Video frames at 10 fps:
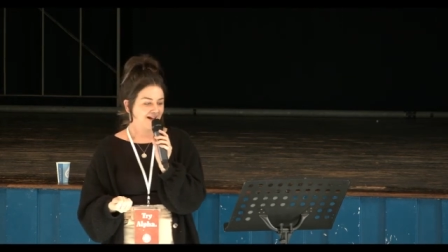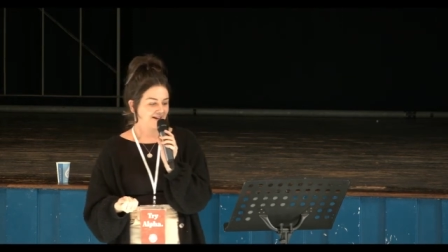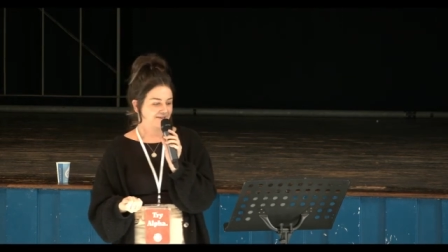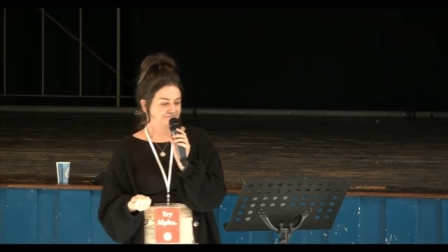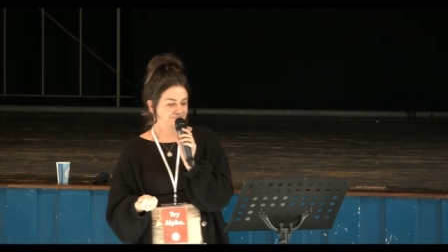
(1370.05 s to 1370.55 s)

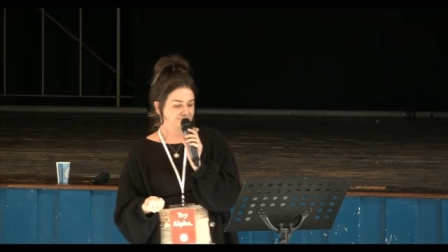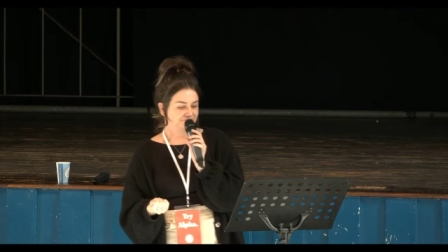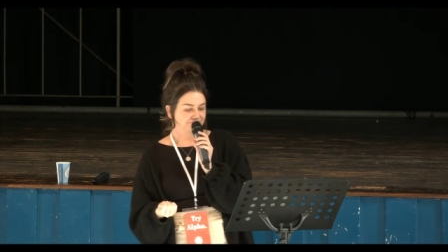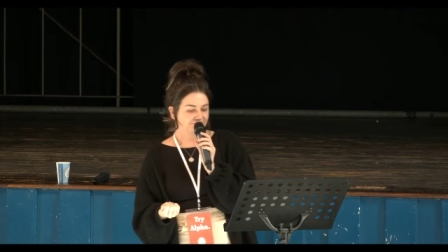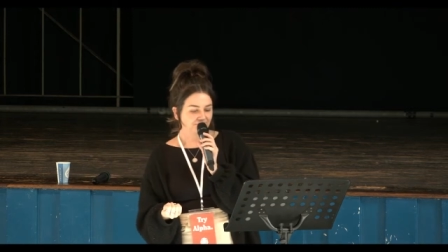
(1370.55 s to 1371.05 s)
Um,
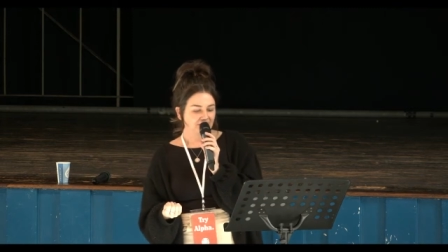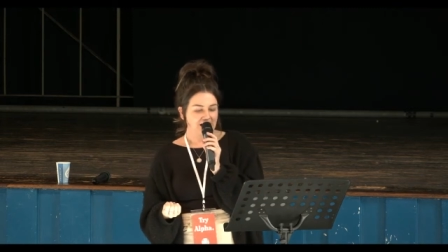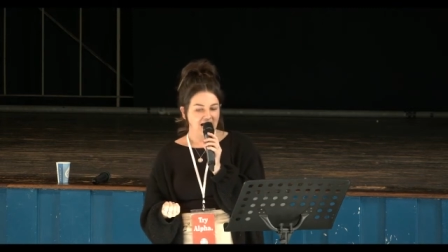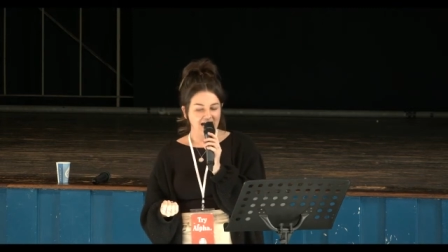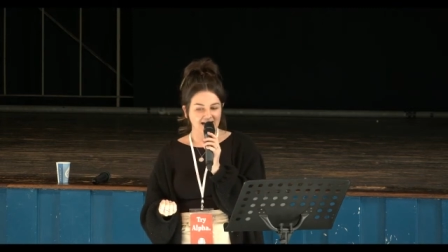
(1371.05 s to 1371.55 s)

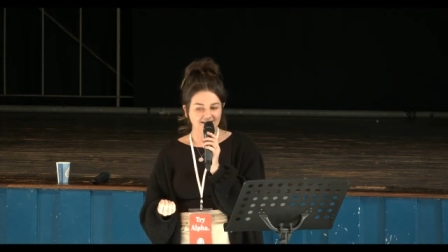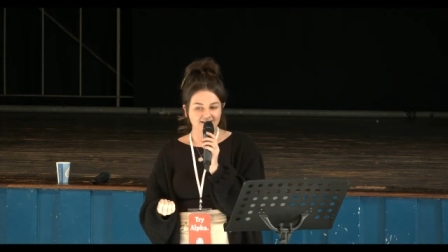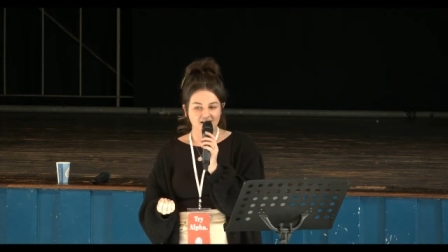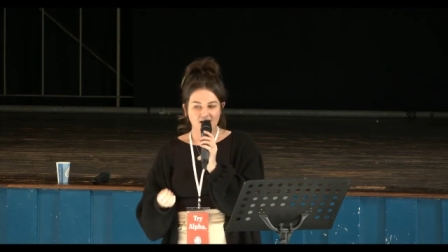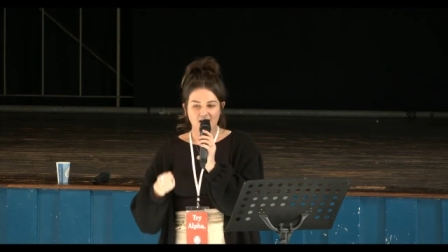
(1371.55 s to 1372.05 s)
and
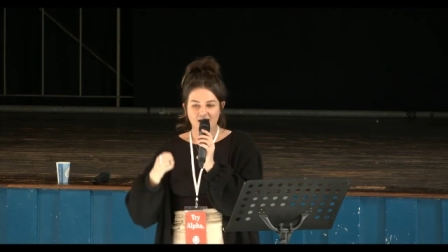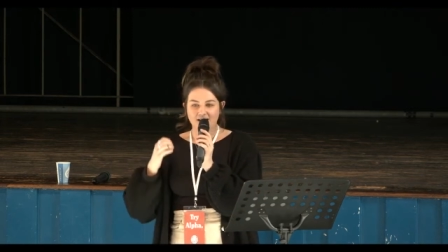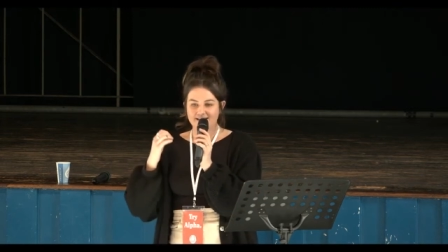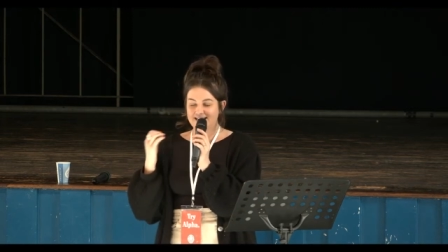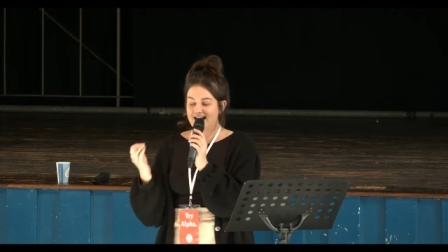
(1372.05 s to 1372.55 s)

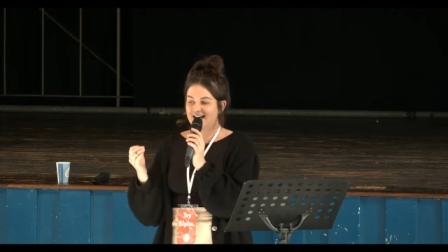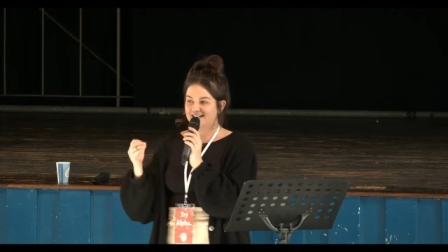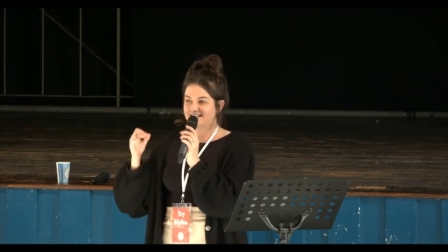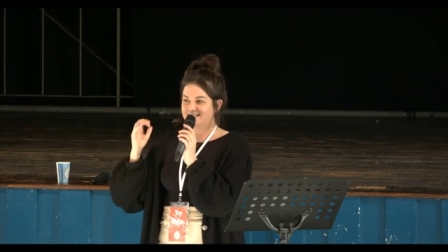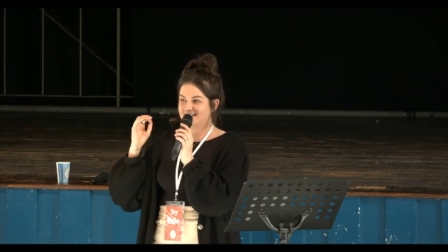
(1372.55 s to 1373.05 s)

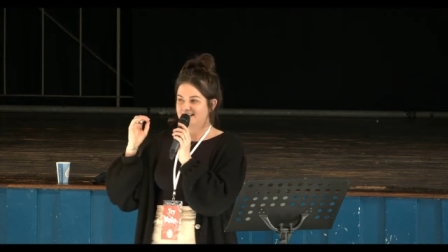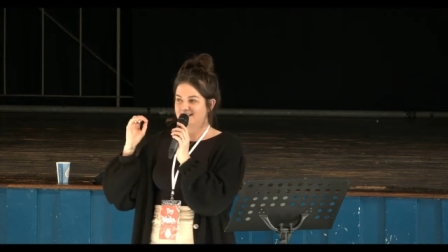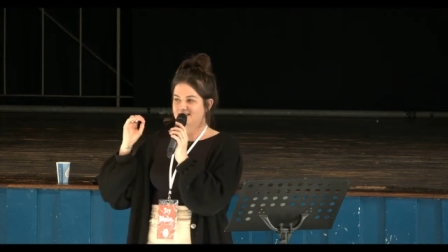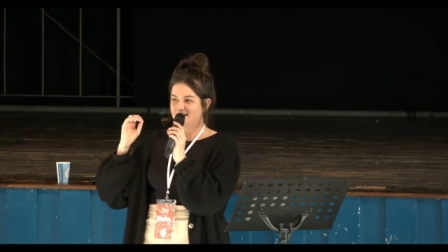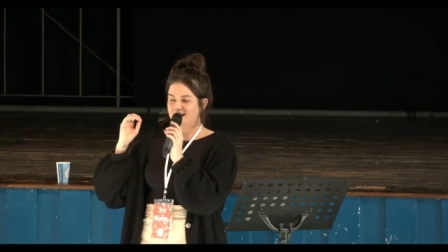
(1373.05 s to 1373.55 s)
Dan
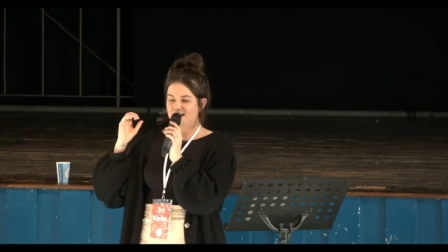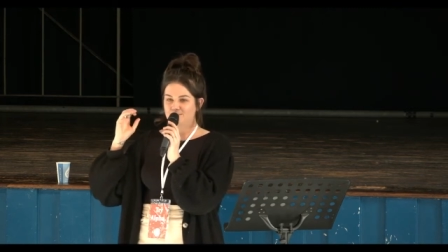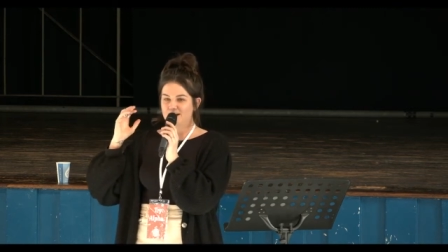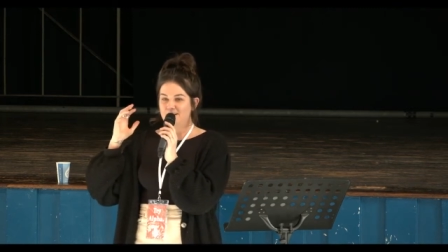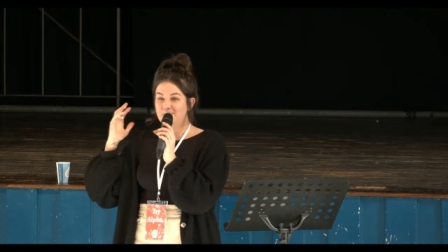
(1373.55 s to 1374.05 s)
did
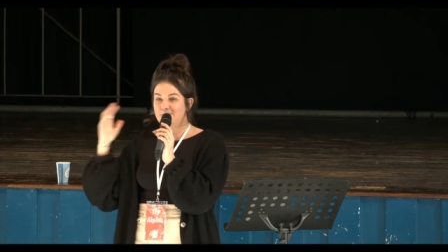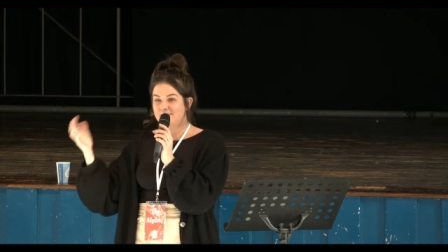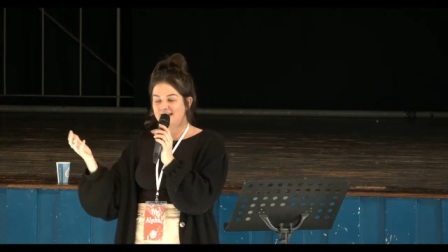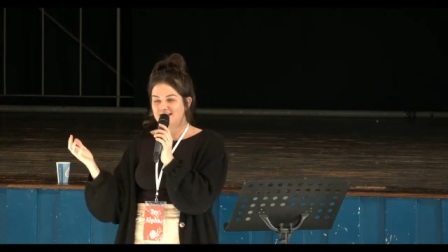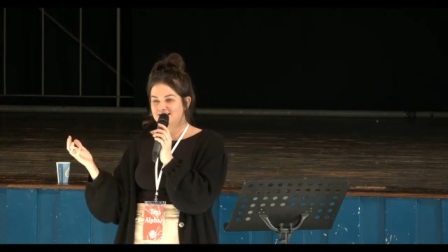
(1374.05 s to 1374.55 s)
um, an
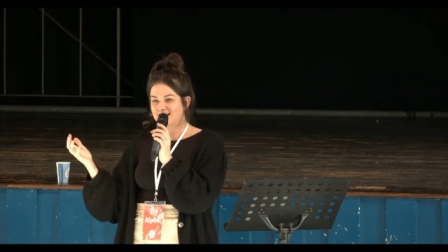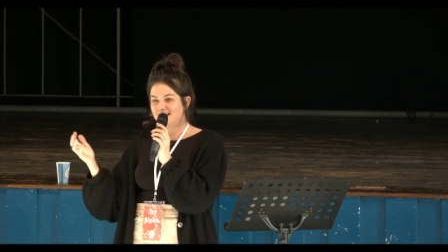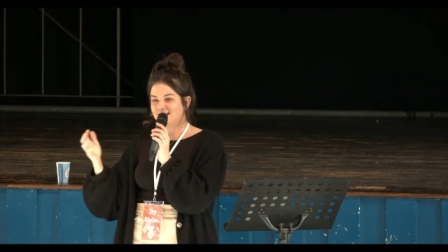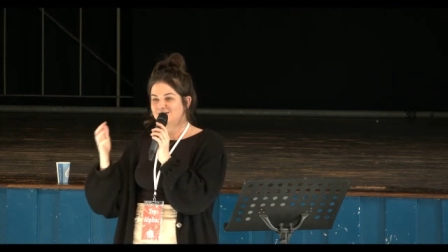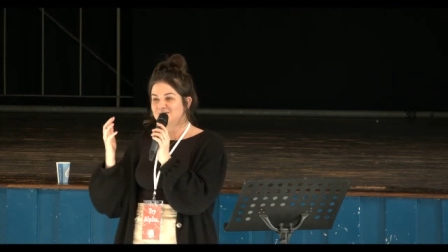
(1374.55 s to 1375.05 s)

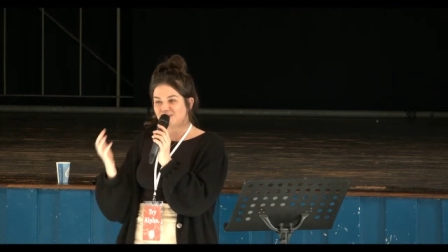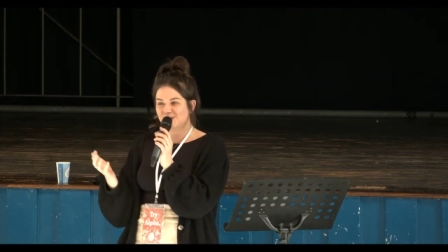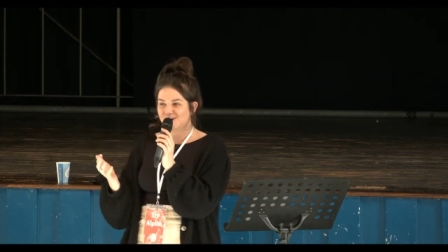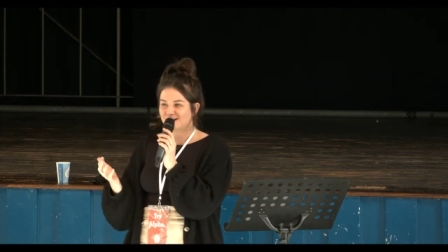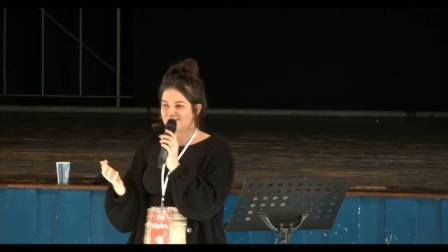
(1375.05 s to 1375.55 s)
amazing
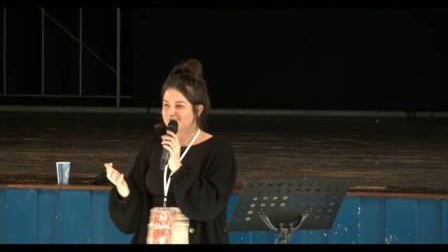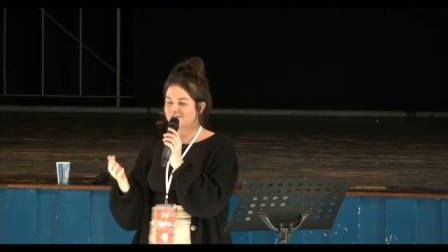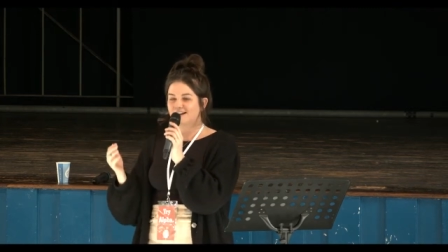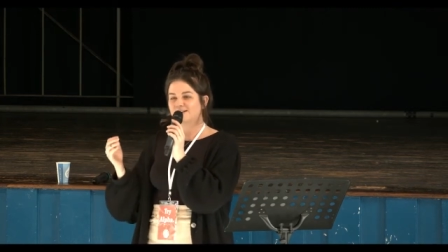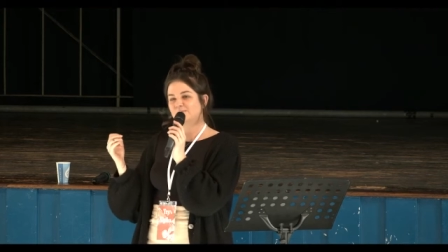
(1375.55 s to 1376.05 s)
talk at the
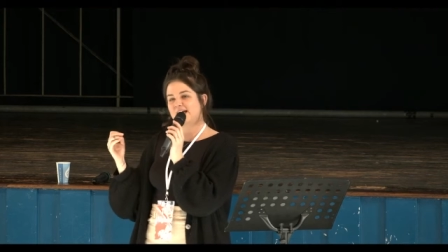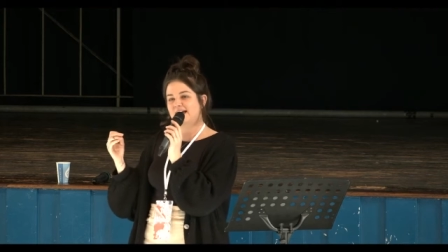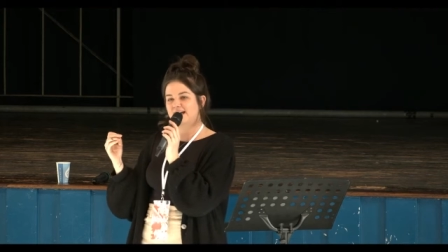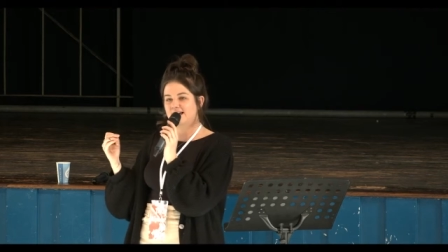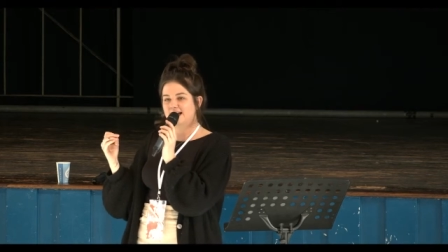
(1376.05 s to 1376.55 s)
front
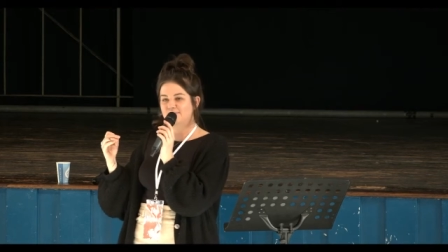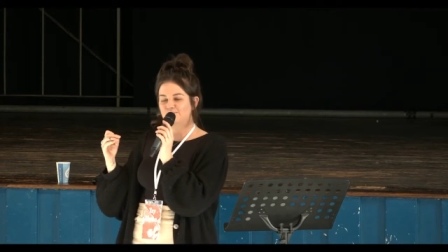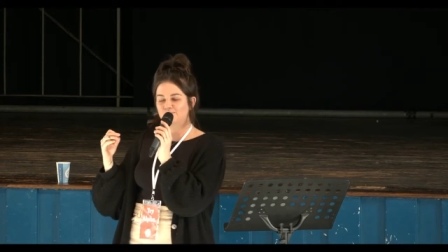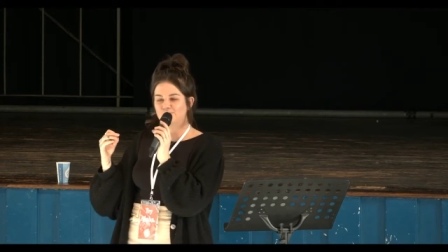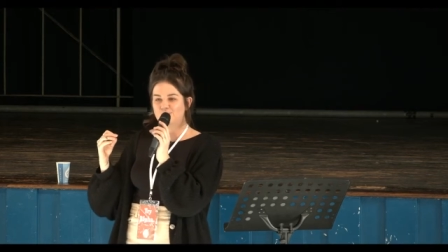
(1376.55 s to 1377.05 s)
where
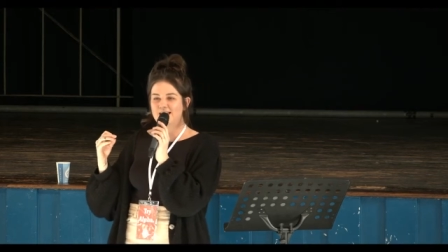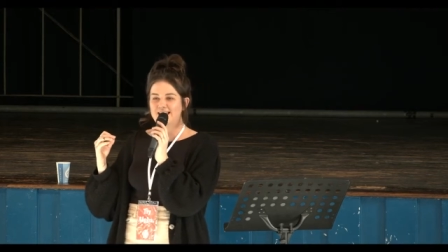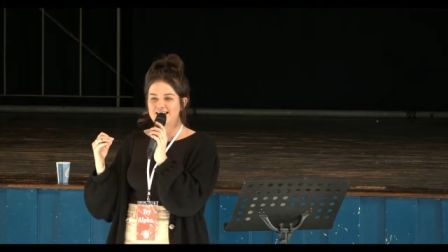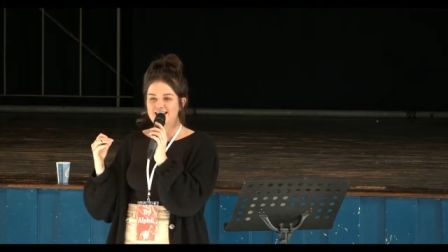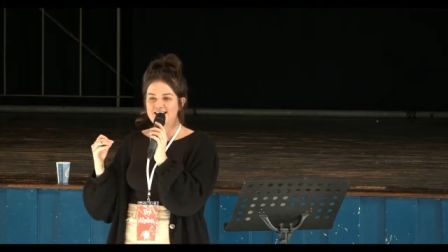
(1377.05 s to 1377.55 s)
um,
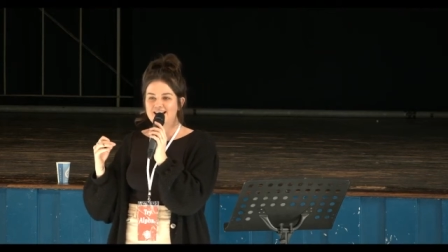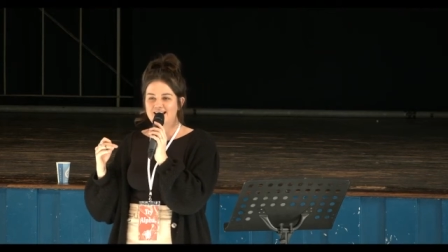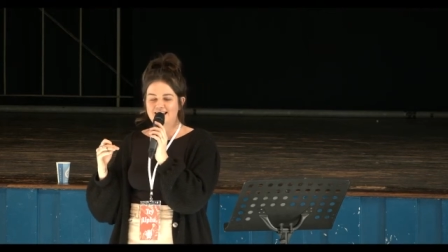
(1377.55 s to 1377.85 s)
he,